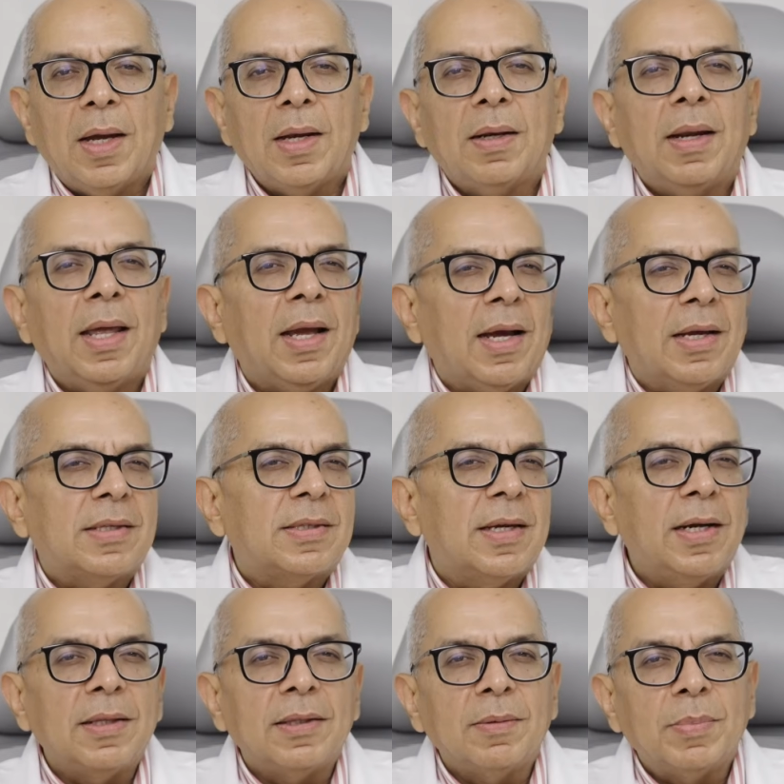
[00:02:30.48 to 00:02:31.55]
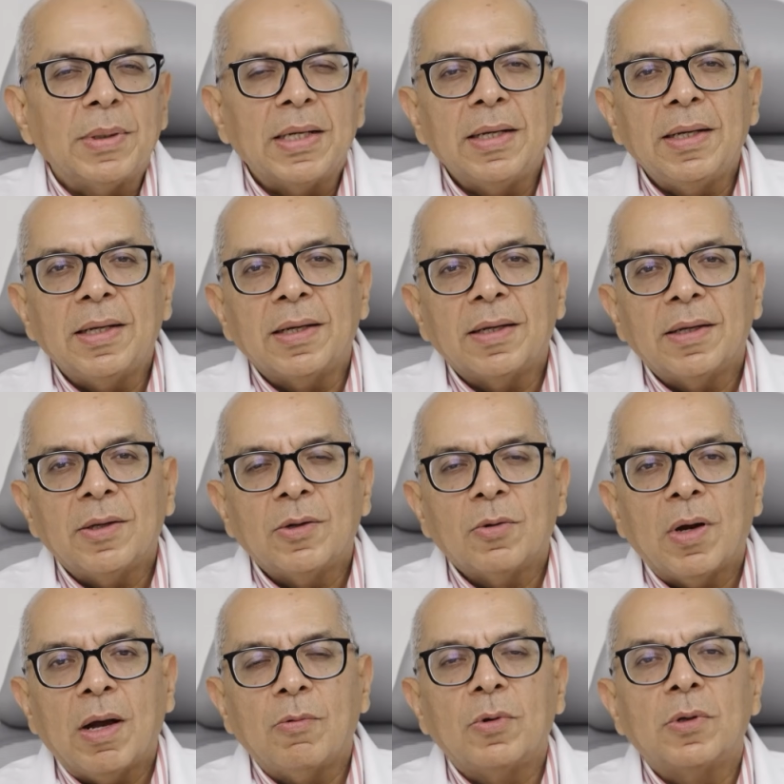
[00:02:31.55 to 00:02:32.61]
And like I said in the beginning,
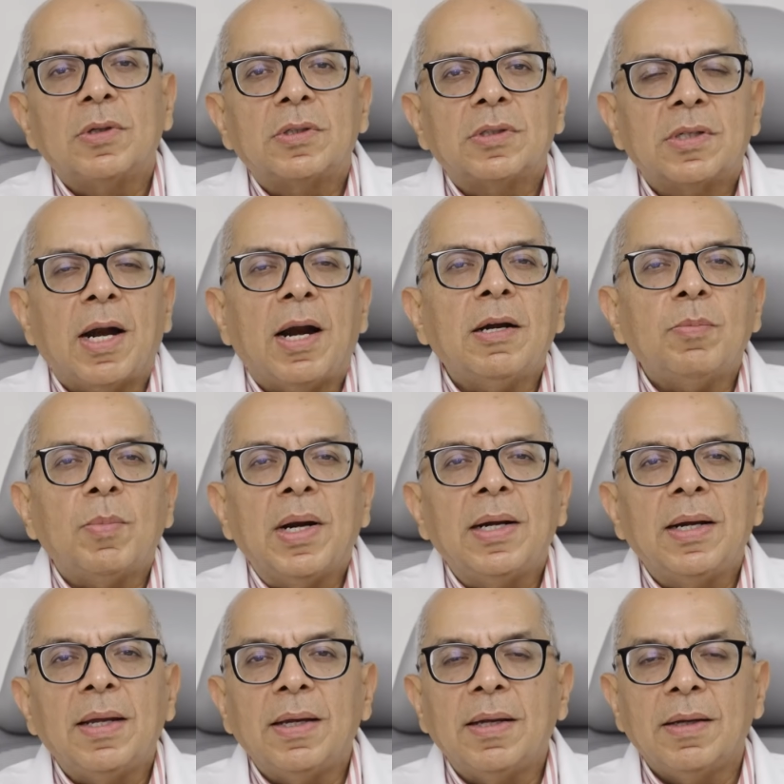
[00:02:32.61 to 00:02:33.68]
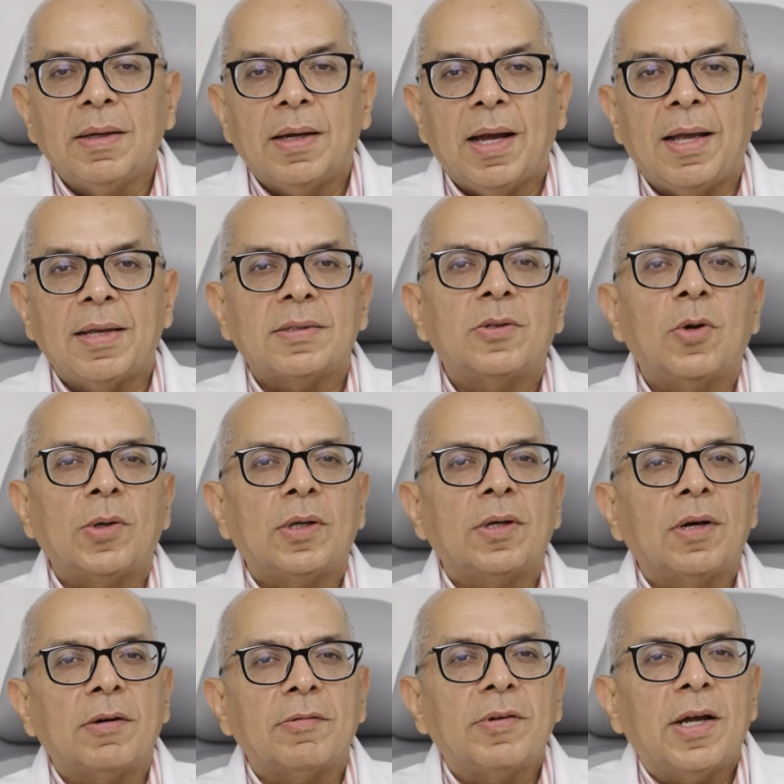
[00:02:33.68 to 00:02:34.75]
I would start my day as Dr.
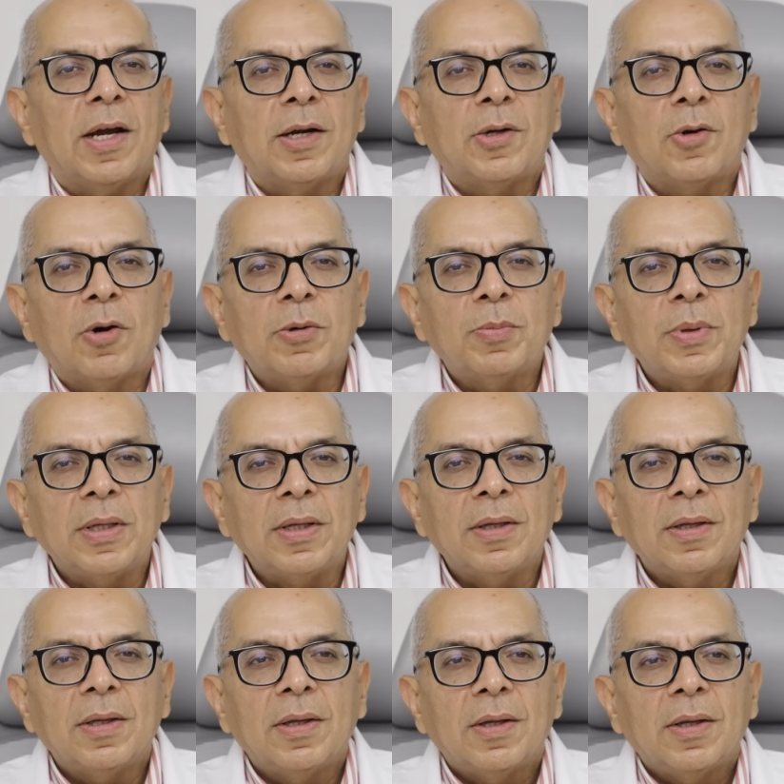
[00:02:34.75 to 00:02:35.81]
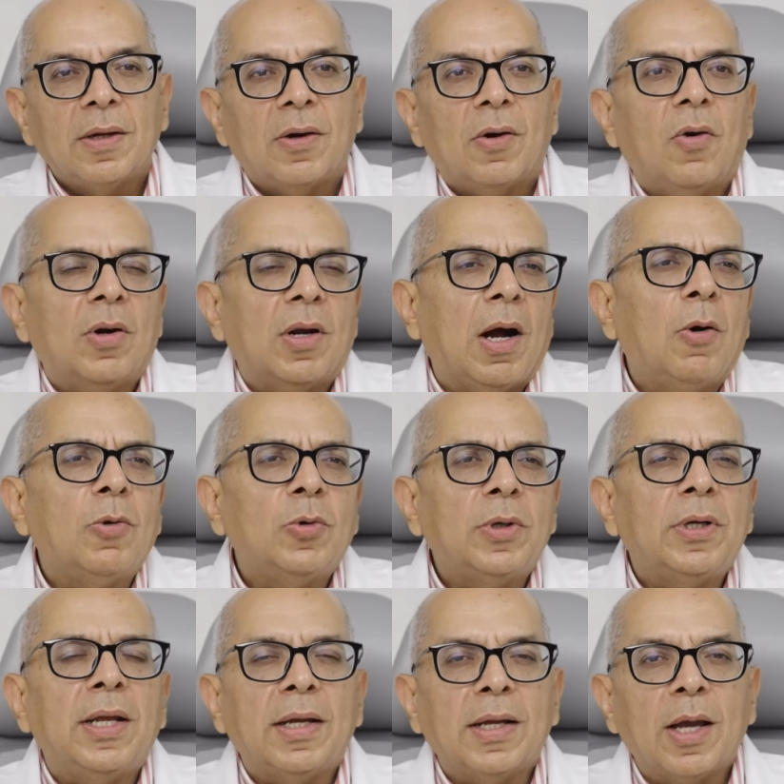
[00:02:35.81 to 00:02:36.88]
Karve had taught me on how
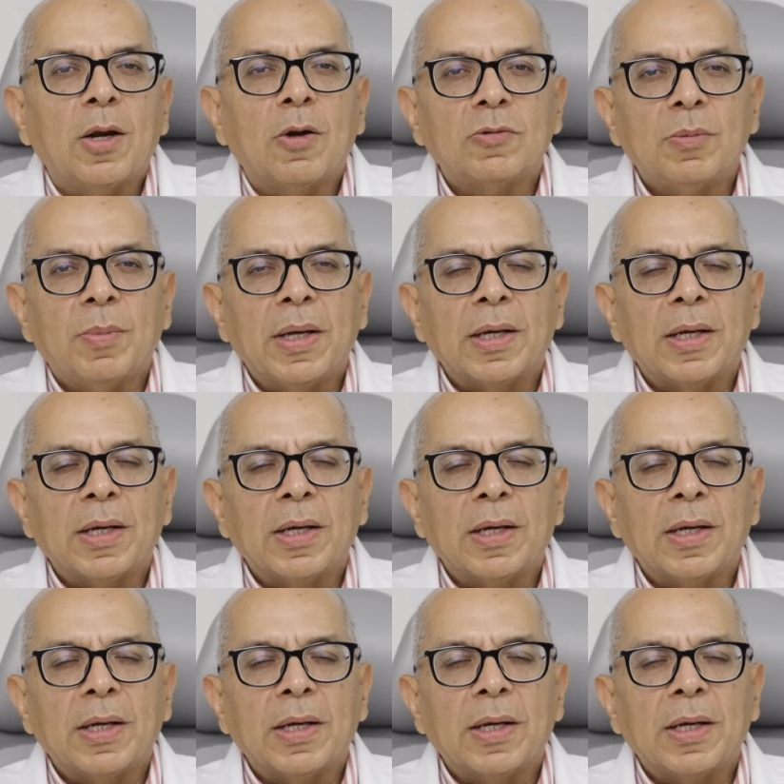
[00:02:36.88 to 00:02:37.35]
to take care of the